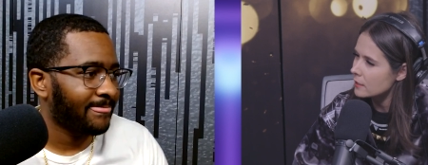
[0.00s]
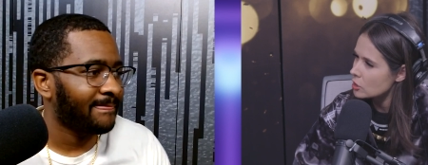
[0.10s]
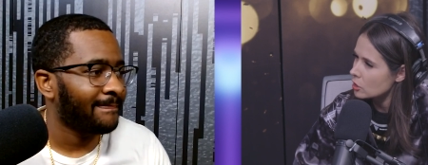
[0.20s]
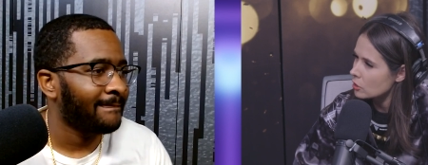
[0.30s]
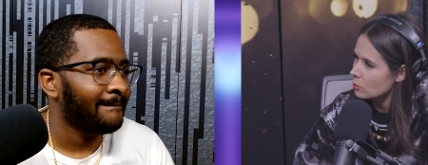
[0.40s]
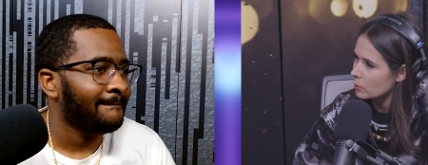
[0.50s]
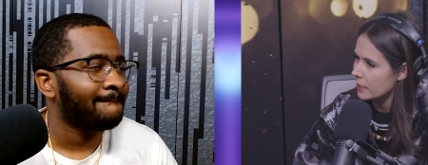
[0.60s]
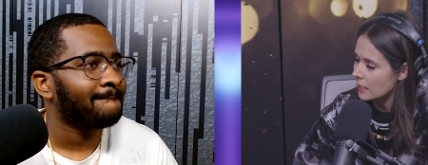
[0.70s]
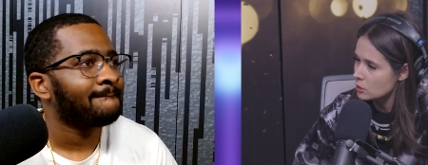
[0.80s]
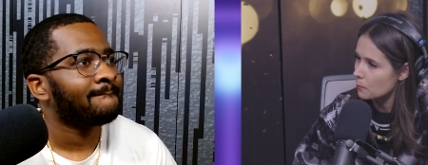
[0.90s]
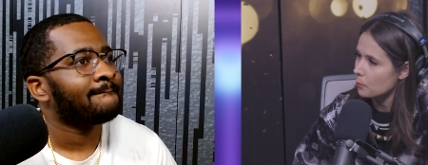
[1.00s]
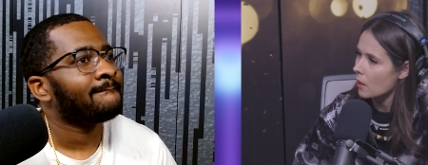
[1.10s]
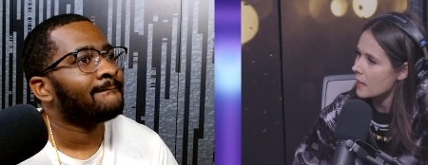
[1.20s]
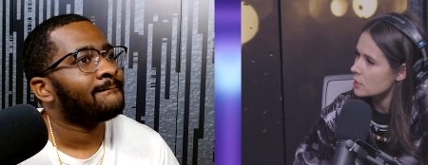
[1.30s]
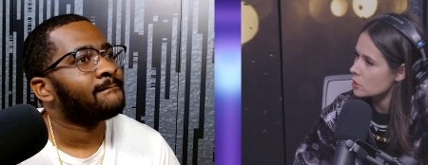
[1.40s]
Speaker 1: to you? Would that
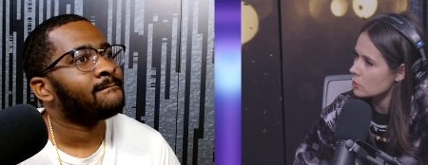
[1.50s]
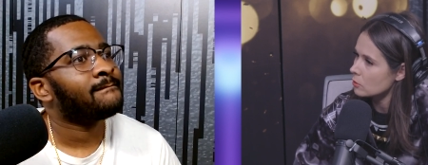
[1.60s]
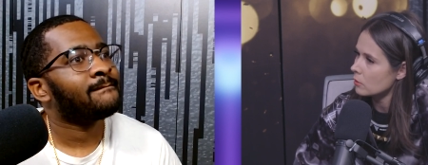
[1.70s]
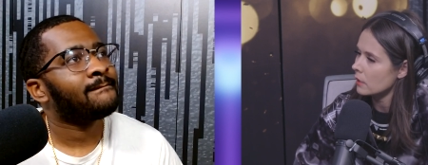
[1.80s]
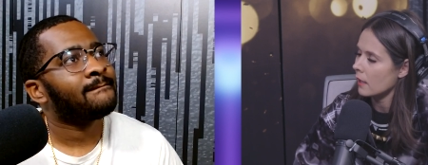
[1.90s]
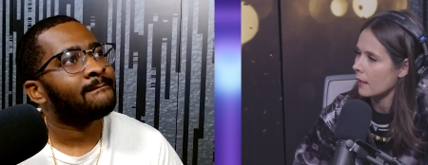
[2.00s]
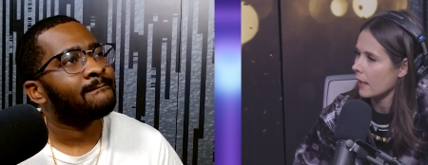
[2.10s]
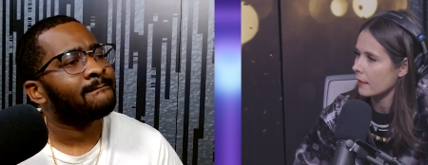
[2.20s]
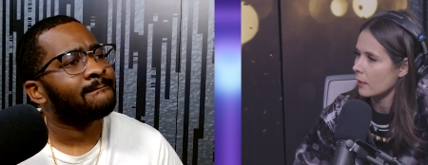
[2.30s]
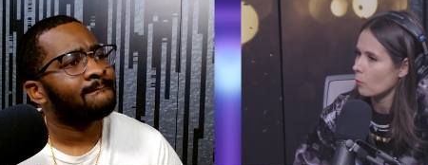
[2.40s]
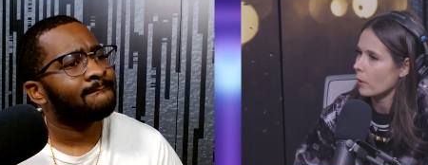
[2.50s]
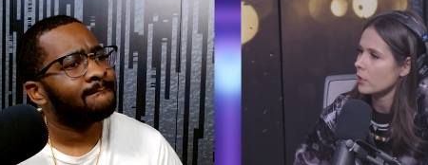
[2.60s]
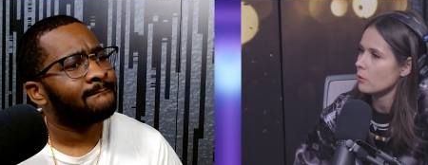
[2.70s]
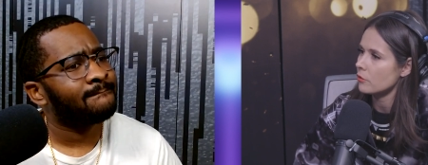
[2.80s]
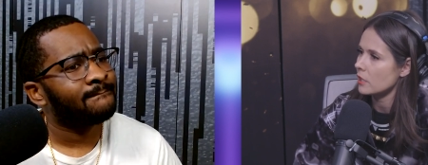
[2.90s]
surprise you? Uh, and like, what
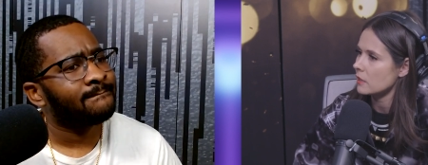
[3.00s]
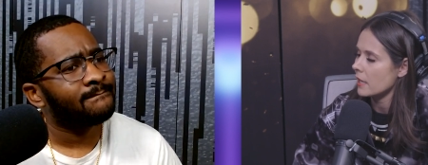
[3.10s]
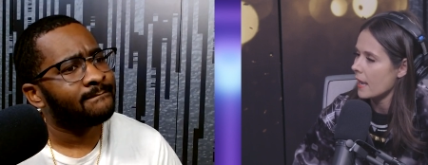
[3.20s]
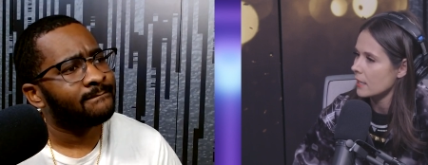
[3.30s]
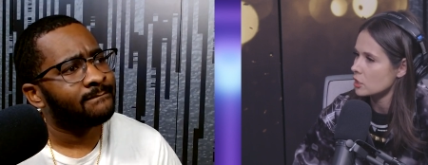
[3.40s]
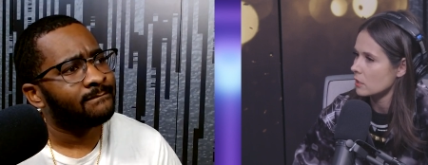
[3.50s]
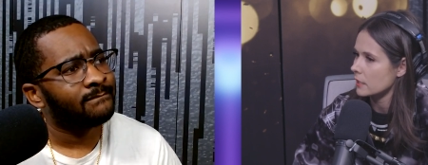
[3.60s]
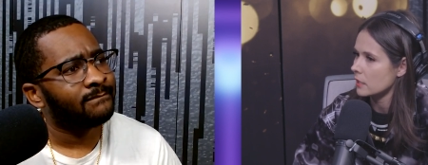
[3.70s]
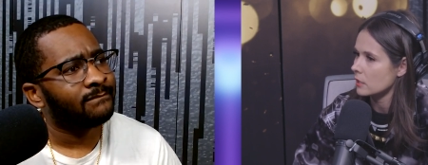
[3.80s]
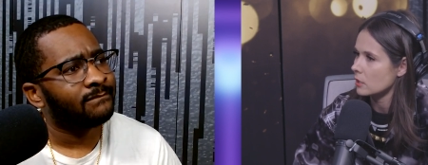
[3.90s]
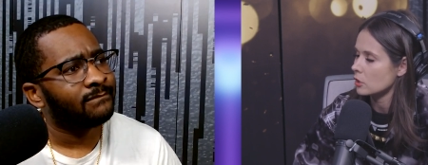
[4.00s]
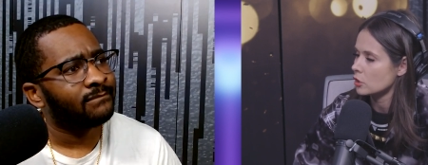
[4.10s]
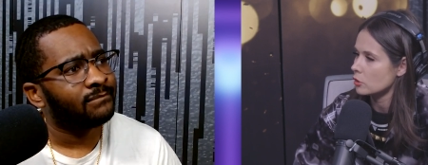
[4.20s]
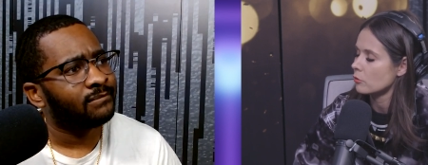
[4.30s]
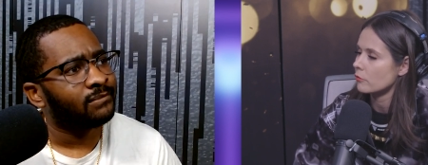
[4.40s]
do you think they actually
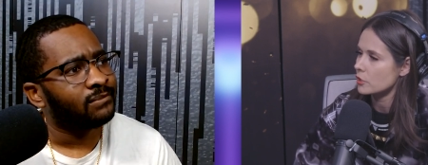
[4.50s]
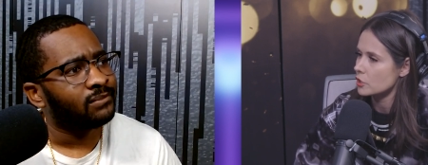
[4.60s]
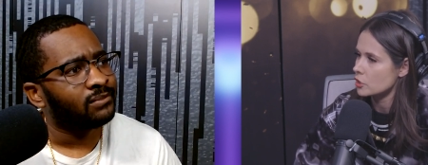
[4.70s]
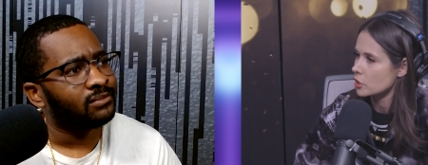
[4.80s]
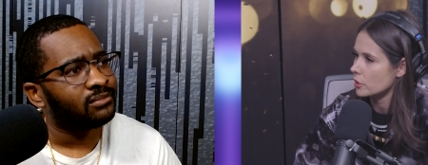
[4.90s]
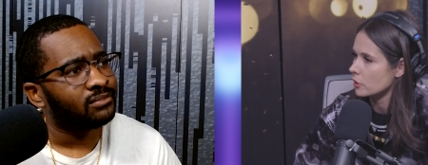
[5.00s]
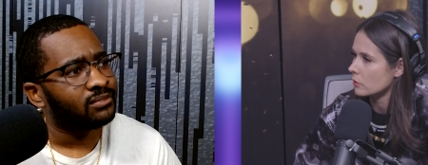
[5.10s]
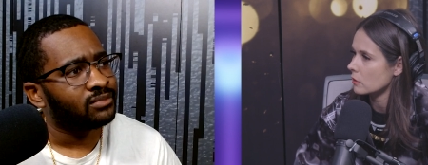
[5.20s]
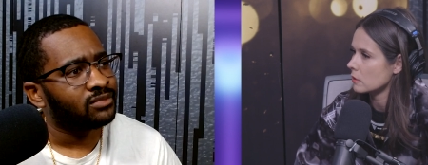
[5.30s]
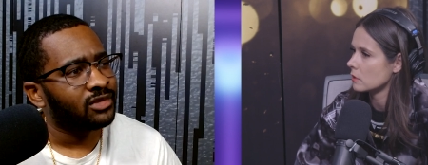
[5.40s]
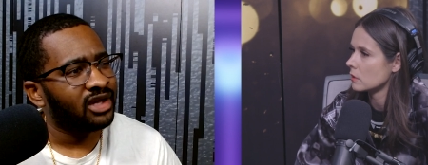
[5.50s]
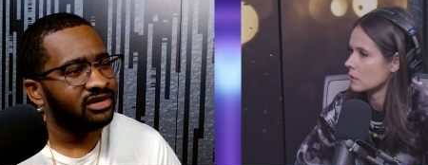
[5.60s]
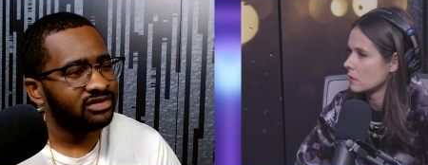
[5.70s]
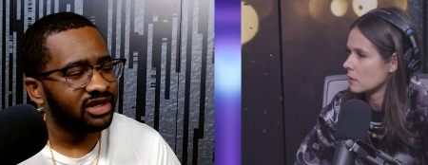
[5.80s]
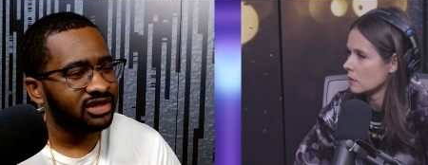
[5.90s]
do versus should do?
Speaker 2: I
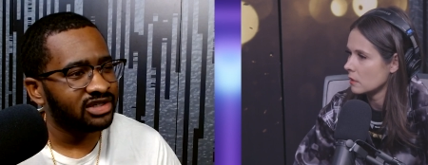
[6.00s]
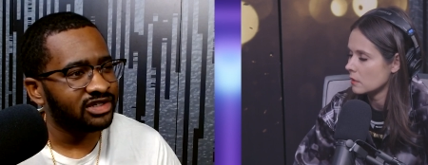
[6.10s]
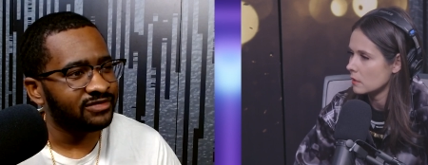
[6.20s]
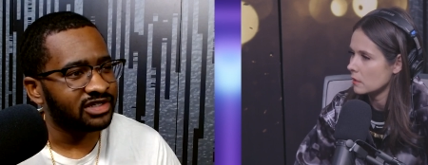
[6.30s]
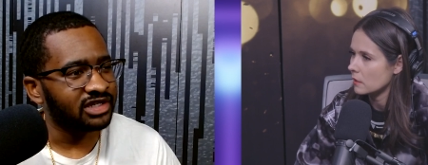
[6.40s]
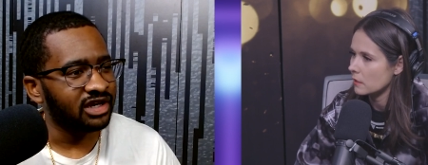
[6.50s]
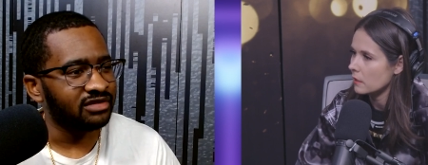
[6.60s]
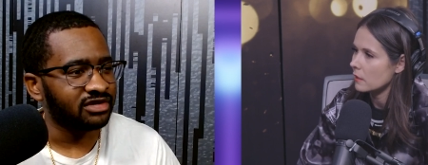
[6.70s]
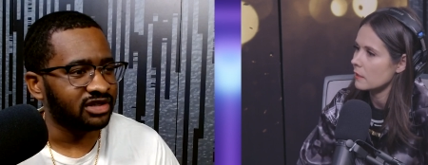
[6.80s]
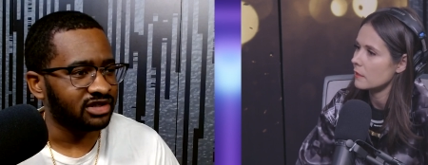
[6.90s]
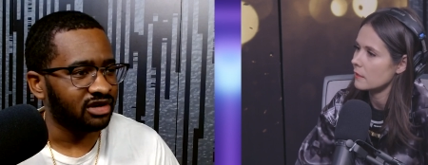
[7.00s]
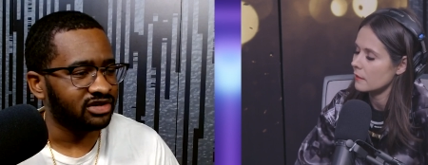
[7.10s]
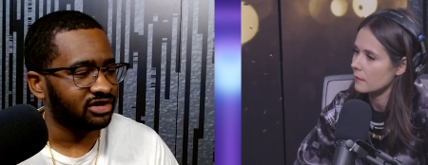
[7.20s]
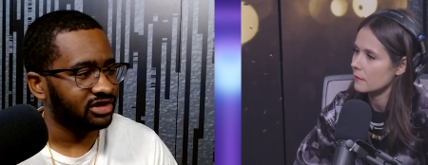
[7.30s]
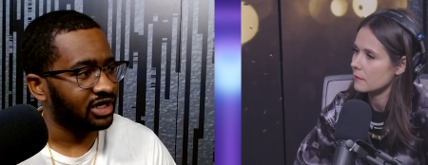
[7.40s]
don't think it's a mistake because All
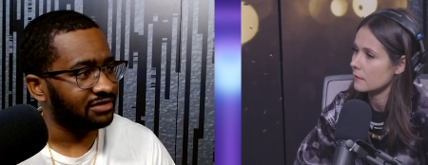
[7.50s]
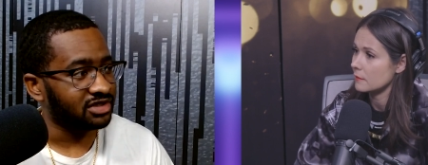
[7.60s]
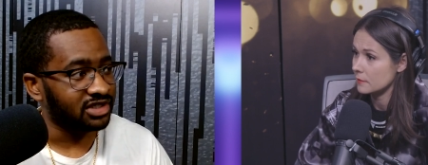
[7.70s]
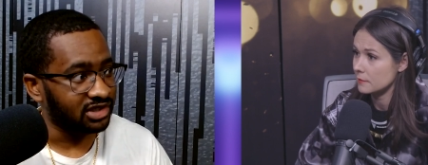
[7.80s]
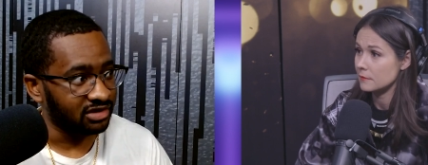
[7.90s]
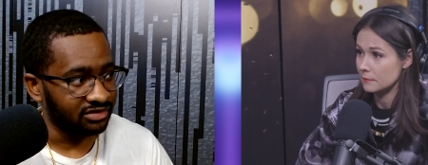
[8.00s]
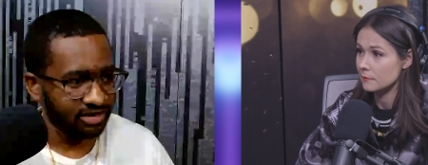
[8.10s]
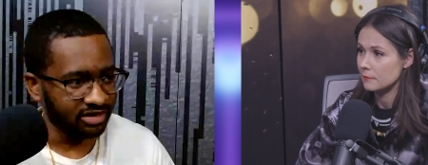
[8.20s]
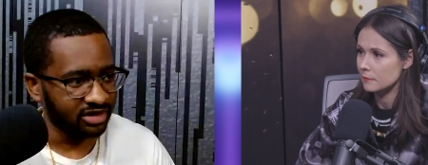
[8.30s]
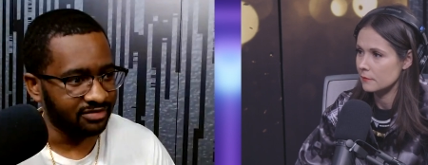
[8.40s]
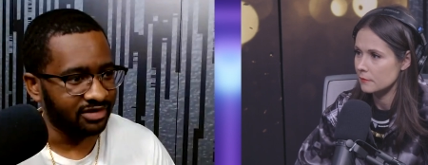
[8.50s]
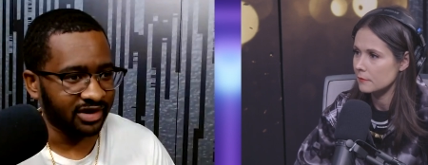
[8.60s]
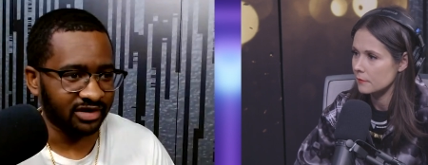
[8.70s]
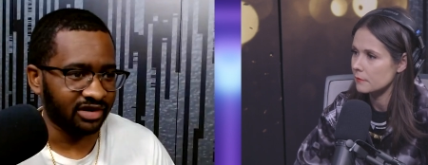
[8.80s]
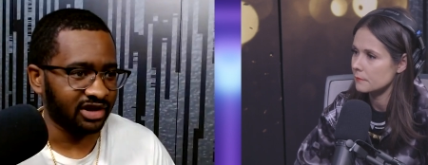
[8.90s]
Thompson's still a really good
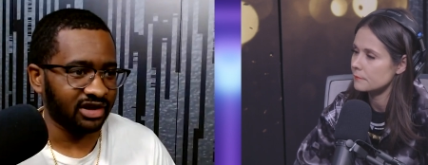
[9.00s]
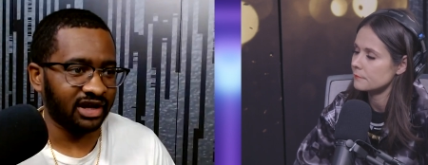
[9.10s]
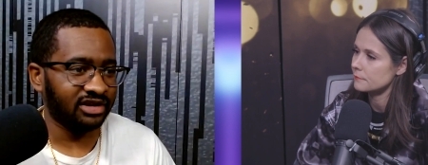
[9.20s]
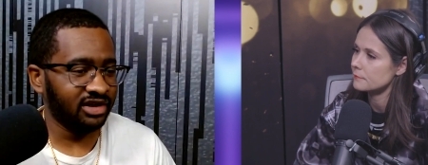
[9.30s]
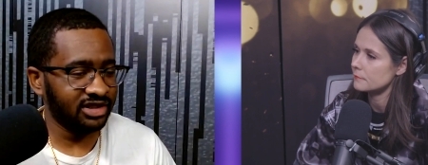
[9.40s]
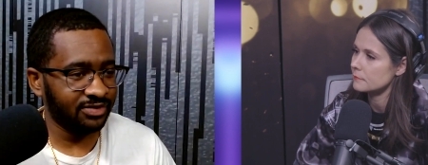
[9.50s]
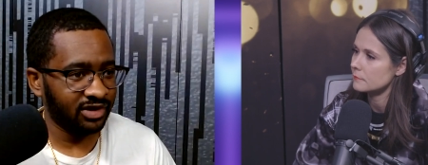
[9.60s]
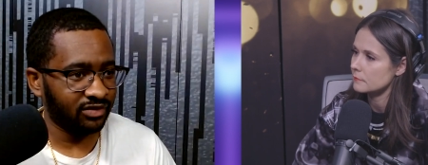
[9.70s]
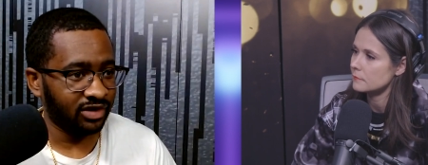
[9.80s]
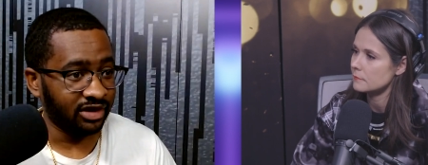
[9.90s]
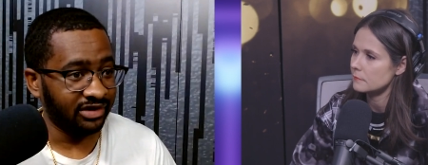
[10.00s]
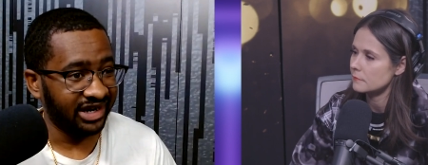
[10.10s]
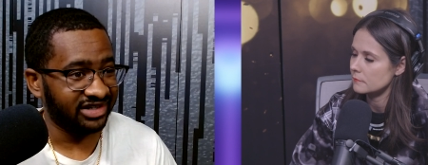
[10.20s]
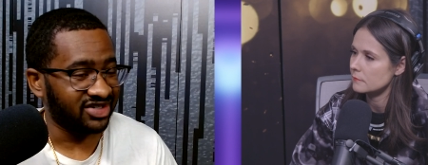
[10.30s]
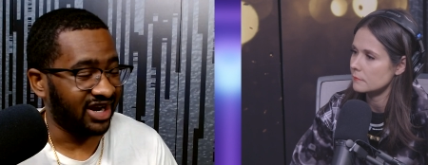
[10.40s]
player. Like at this point where they're
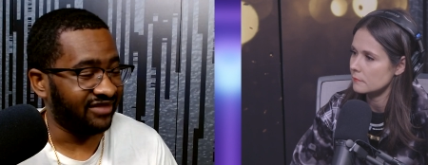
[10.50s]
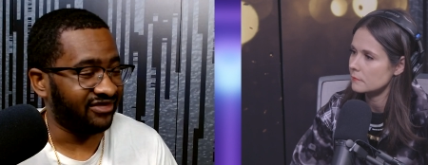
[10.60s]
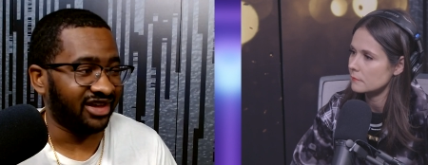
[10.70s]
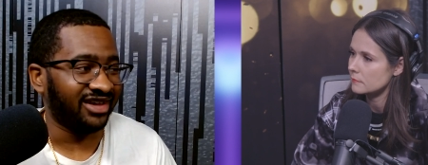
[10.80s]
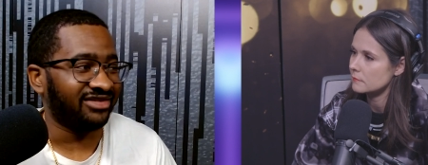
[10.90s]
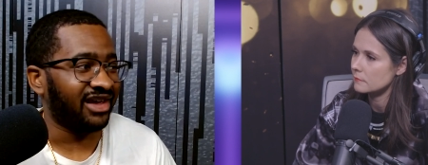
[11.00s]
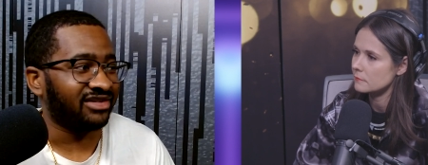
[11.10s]
at in the draft at eight, like